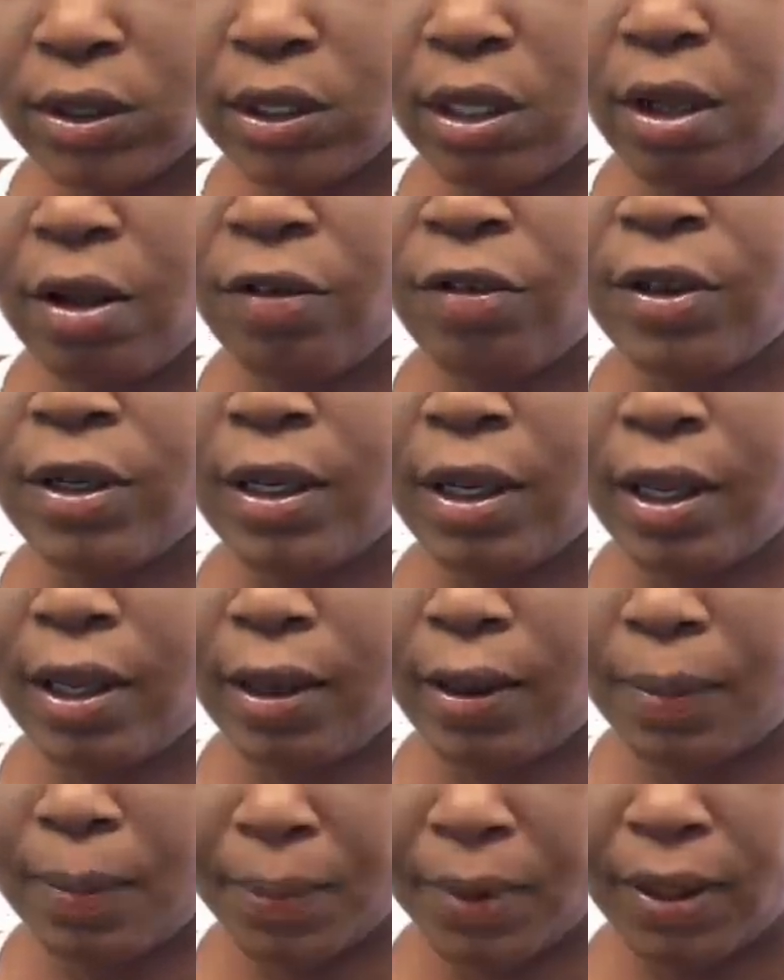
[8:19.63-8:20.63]
soften
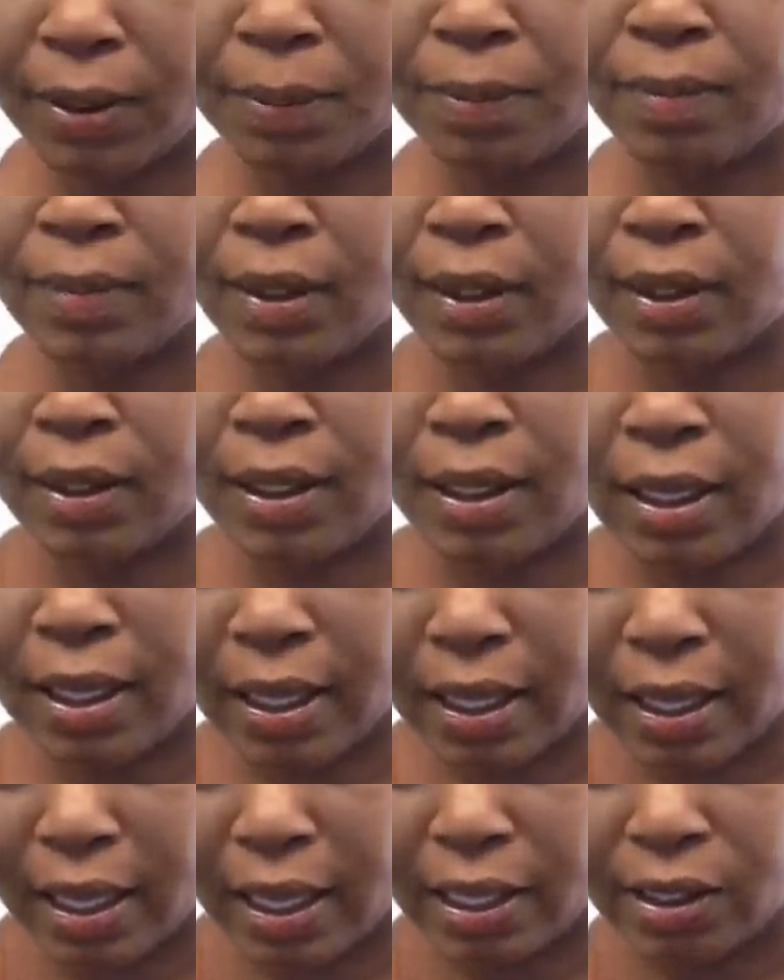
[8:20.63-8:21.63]
up.
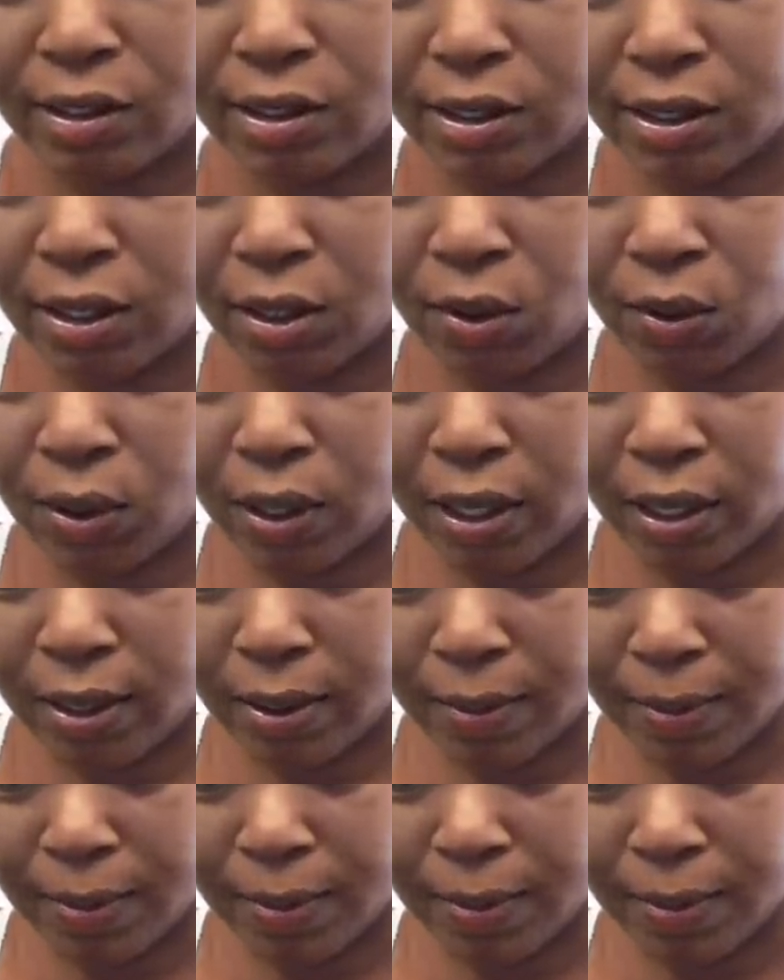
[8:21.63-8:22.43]
And so